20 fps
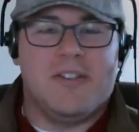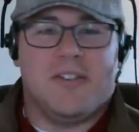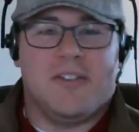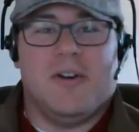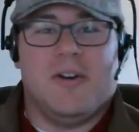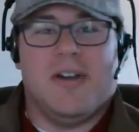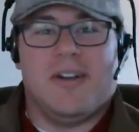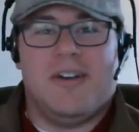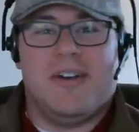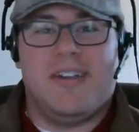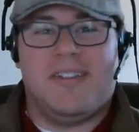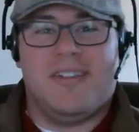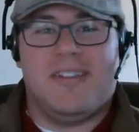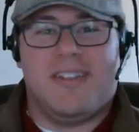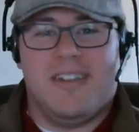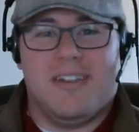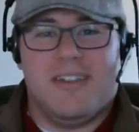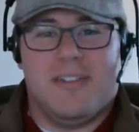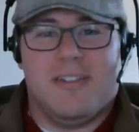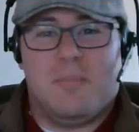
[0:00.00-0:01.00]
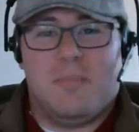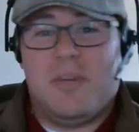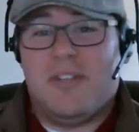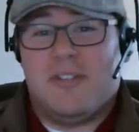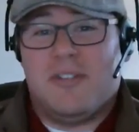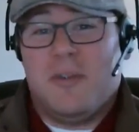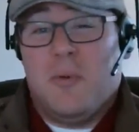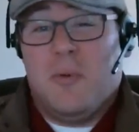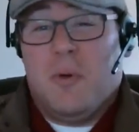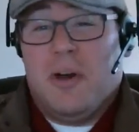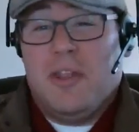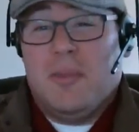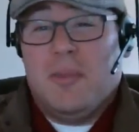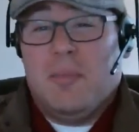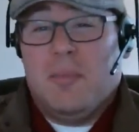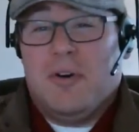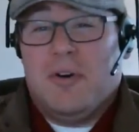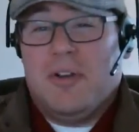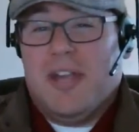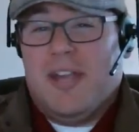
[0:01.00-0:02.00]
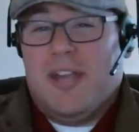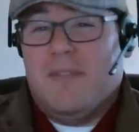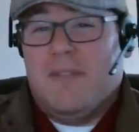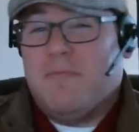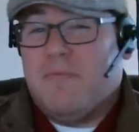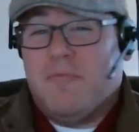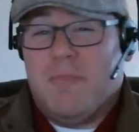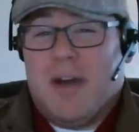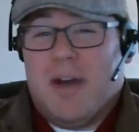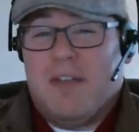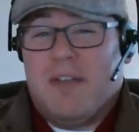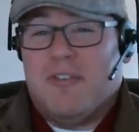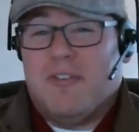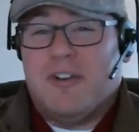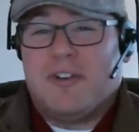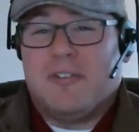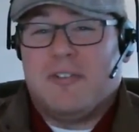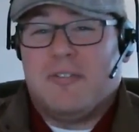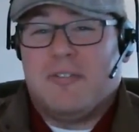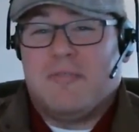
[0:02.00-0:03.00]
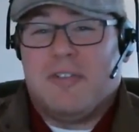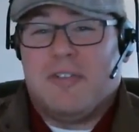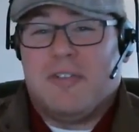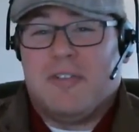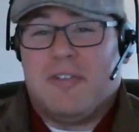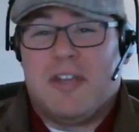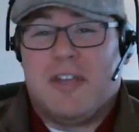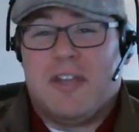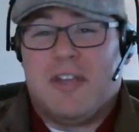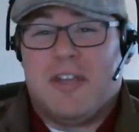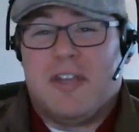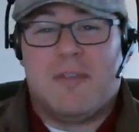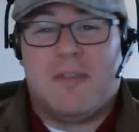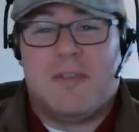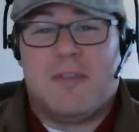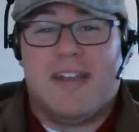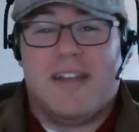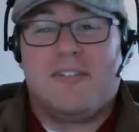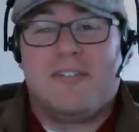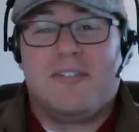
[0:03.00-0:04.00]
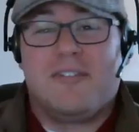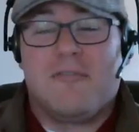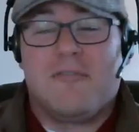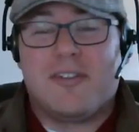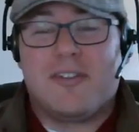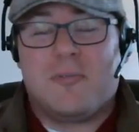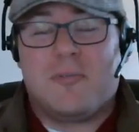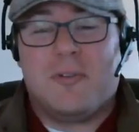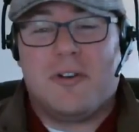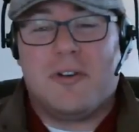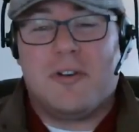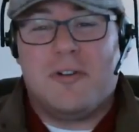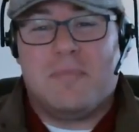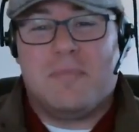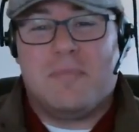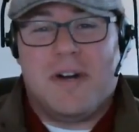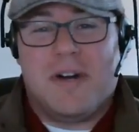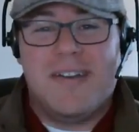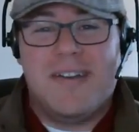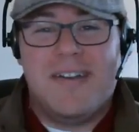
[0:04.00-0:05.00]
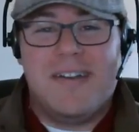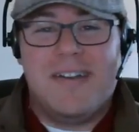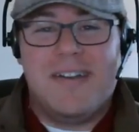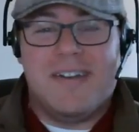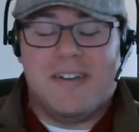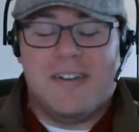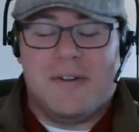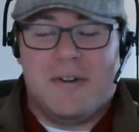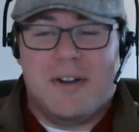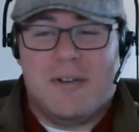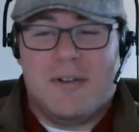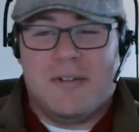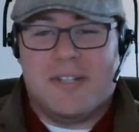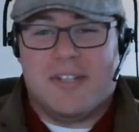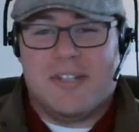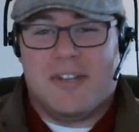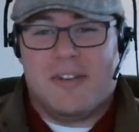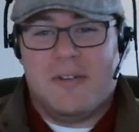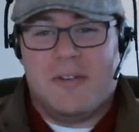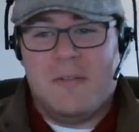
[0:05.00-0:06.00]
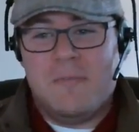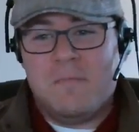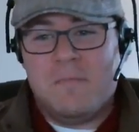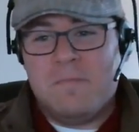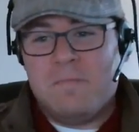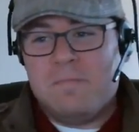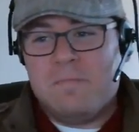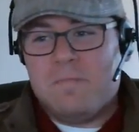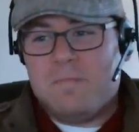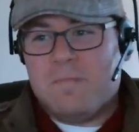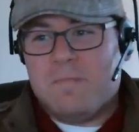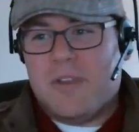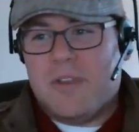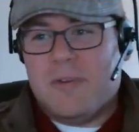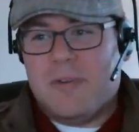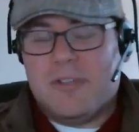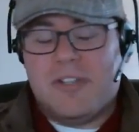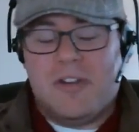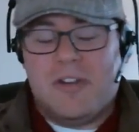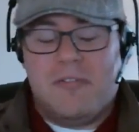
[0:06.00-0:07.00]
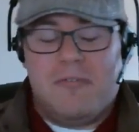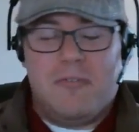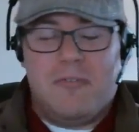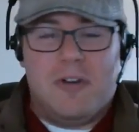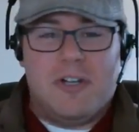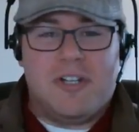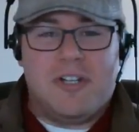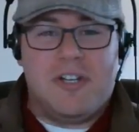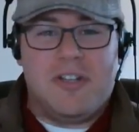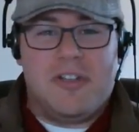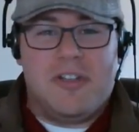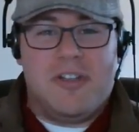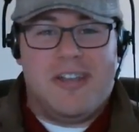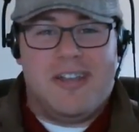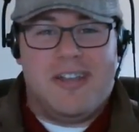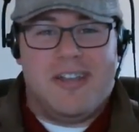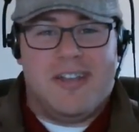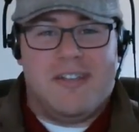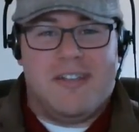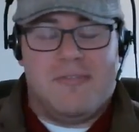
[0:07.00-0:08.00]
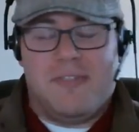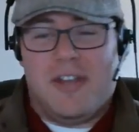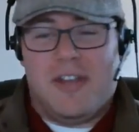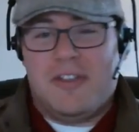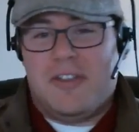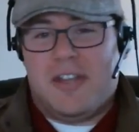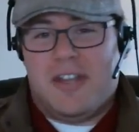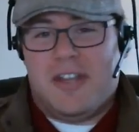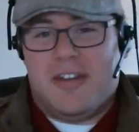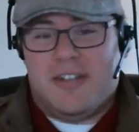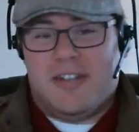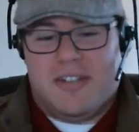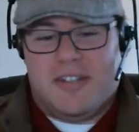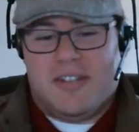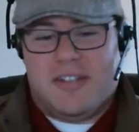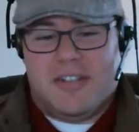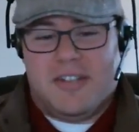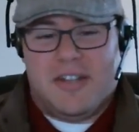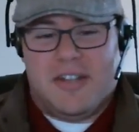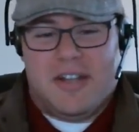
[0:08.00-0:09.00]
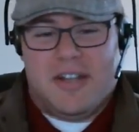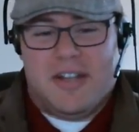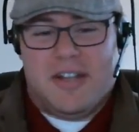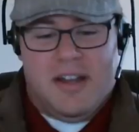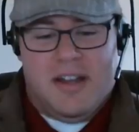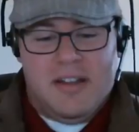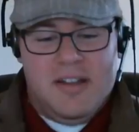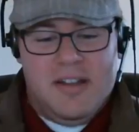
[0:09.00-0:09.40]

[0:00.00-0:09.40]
so I'd like to think that B C won the bowl game by virtue of the game getting canceled in the first quarter. But you know what? It was a, it was an unfortunate thing, and if nothing else, it. Uh,